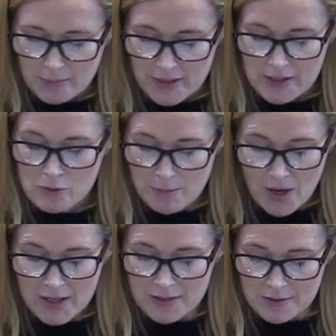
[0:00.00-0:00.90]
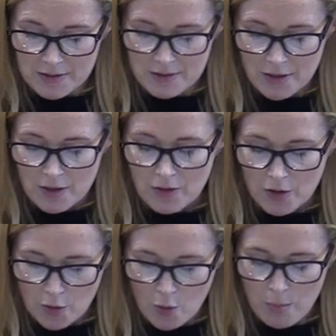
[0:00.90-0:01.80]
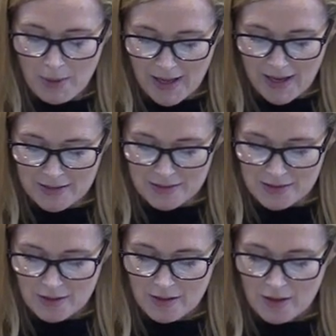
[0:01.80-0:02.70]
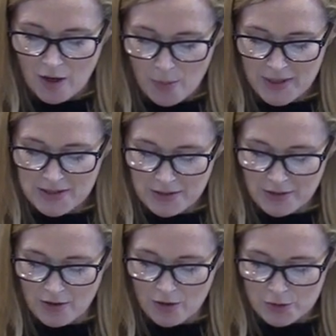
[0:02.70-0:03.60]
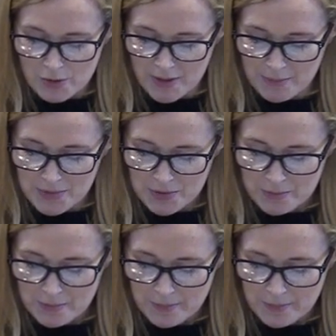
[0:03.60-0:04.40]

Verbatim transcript: please remind us that your plans are better than our dreams.